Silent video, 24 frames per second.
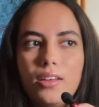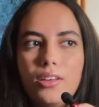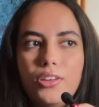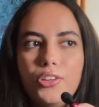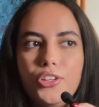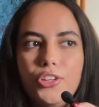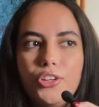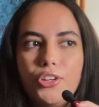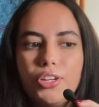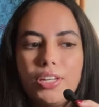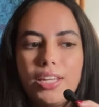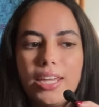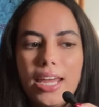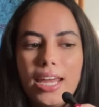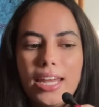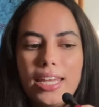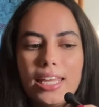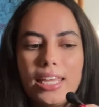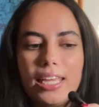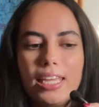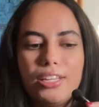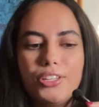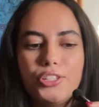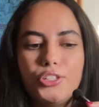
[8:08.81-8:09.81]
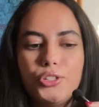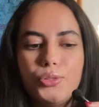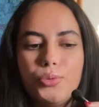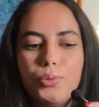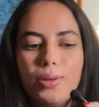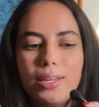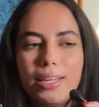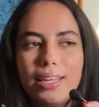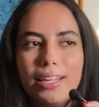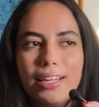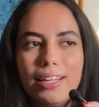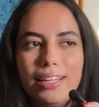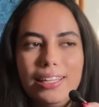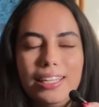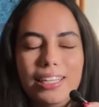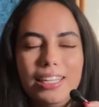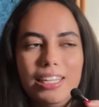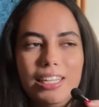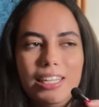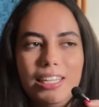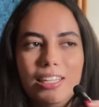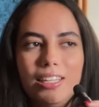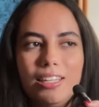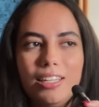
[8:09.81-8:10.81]
you're getting into a
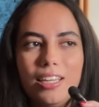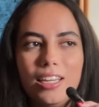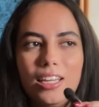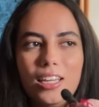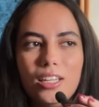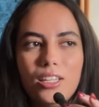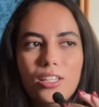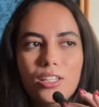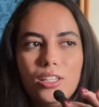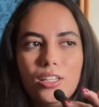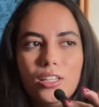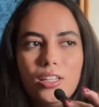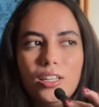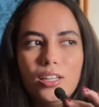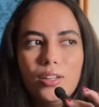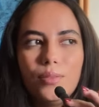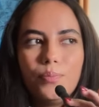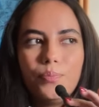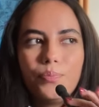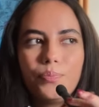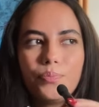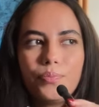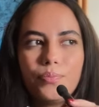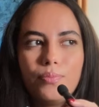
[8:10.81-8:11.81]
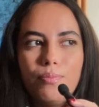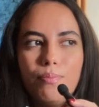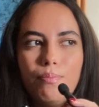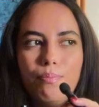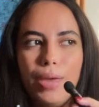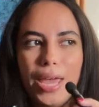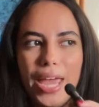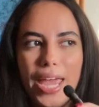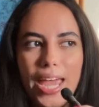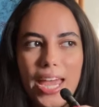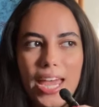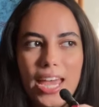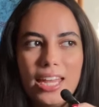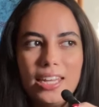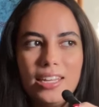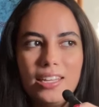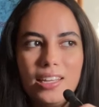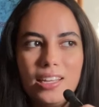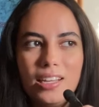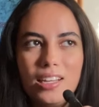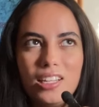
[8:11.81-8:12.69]
clean bed.